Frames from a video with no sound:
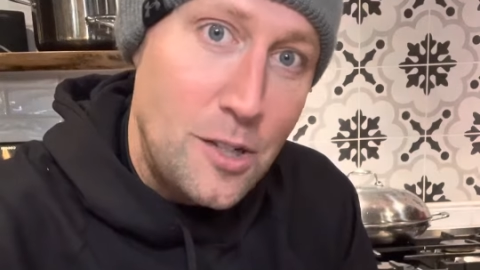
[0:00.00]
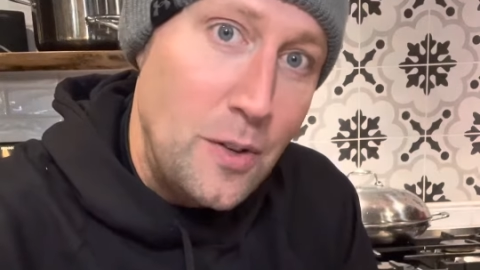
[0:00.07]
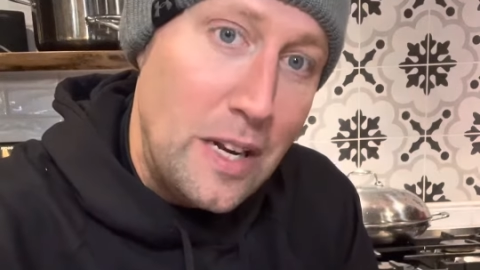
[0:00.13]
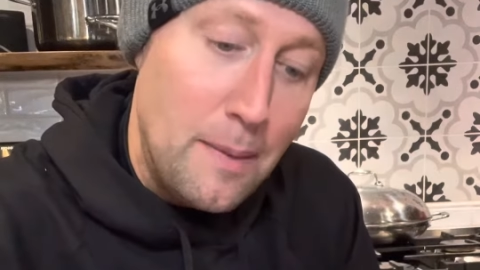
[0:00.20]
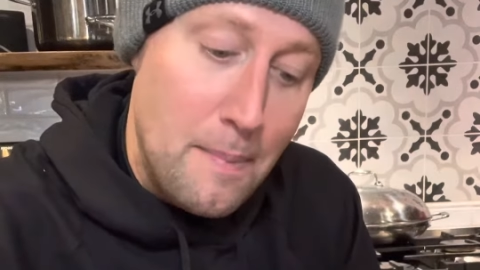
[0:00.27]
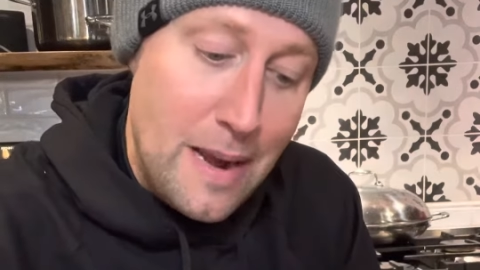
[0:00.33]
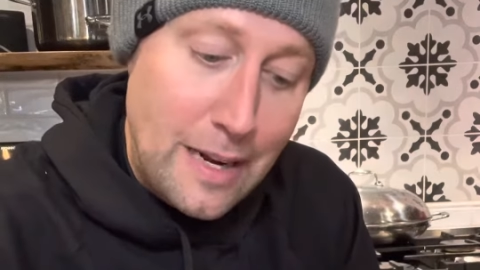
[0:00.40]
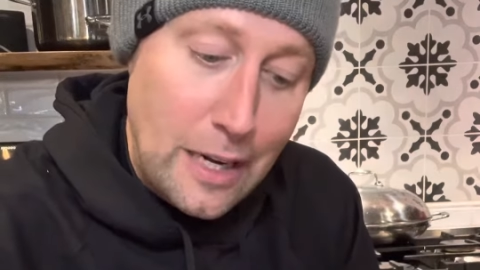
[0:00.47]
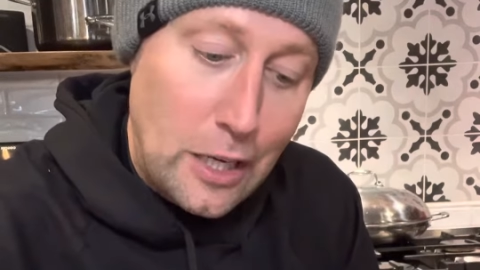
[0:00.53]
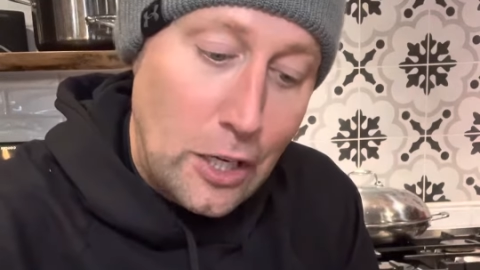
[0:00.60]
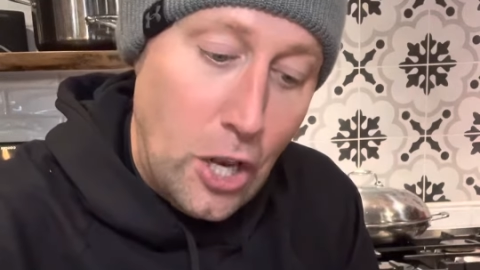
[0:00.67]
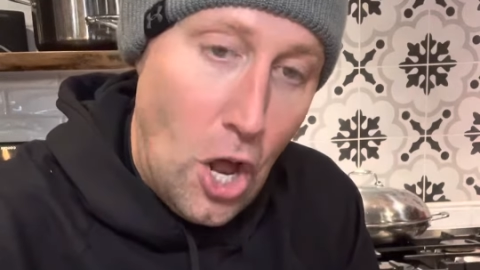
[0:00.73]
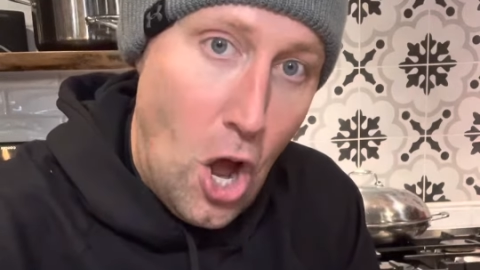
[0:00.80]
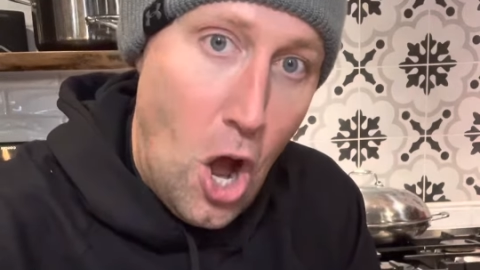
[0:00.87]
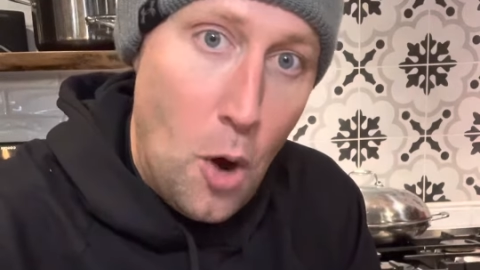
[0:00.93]
You need to make a
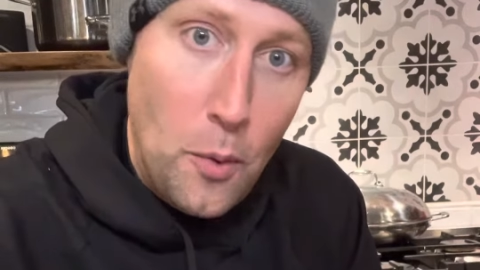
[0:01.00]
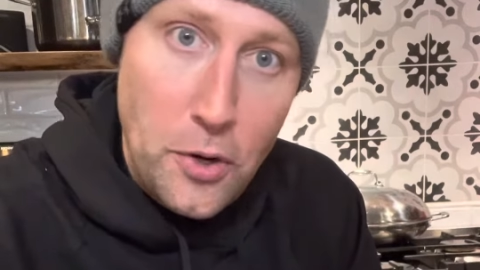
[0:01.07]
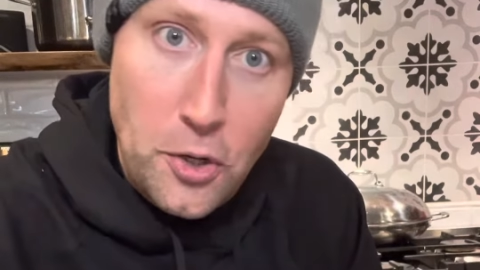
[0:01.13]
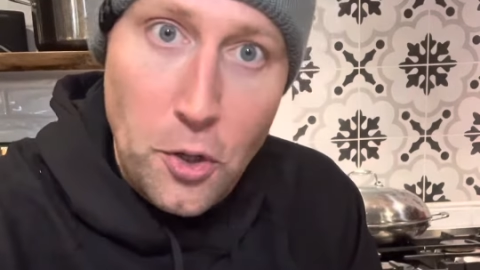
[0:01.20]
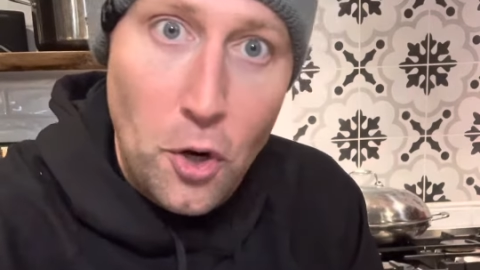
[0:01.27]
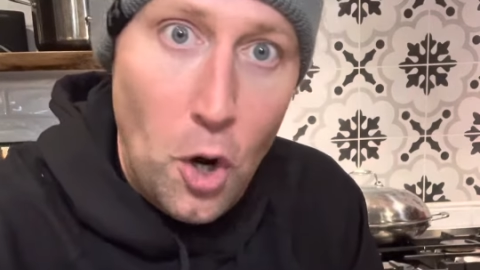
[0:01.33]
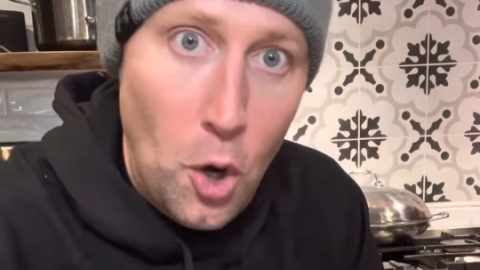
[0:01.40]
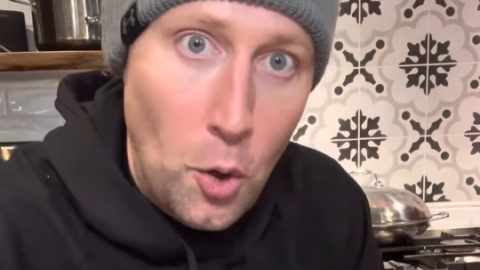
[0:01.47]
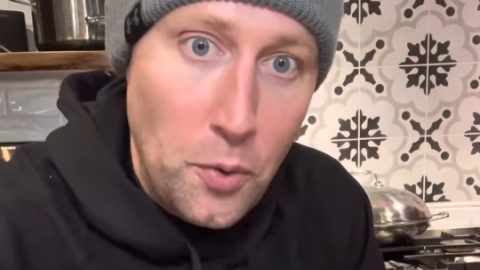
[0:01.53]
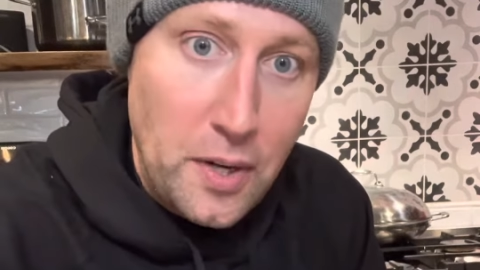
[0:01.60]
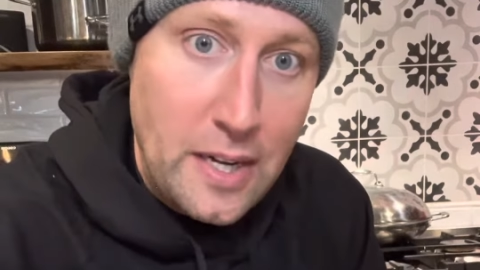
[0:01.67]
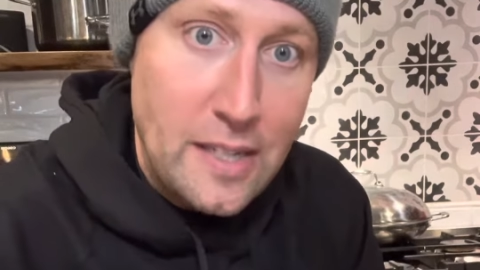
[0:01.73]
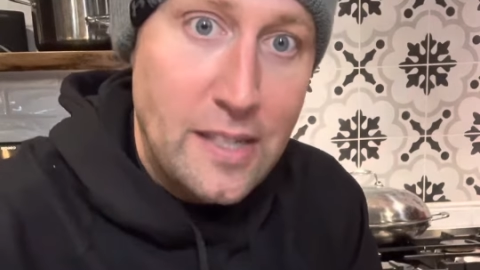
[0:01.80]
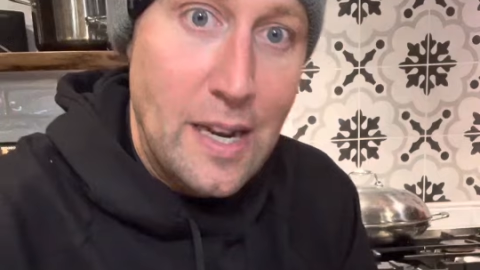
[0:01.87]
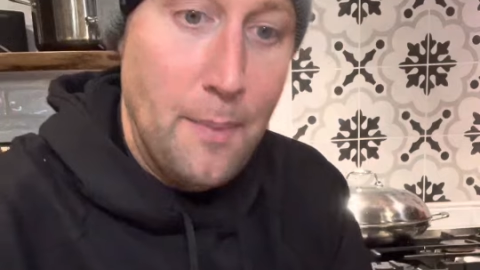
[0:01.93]
claw when you're
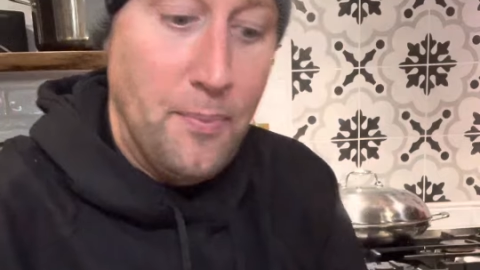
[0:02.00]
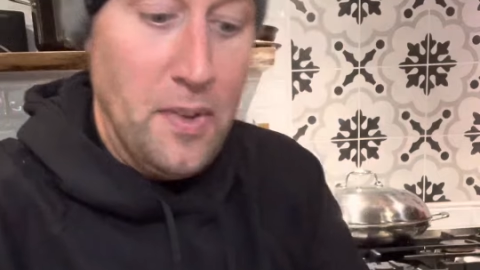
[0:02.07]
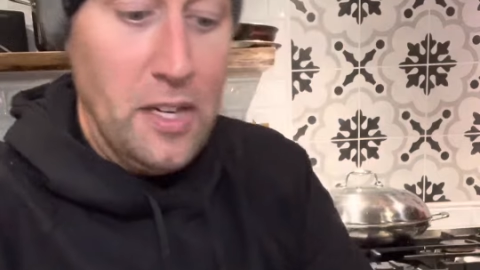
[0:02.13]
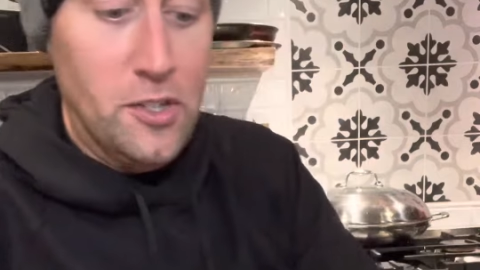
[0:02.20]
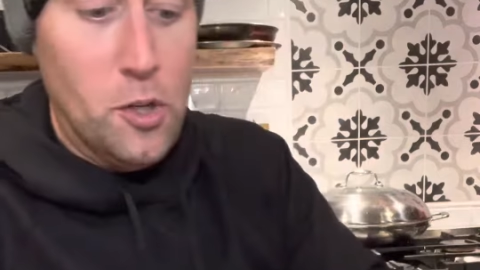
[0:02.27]
holding something.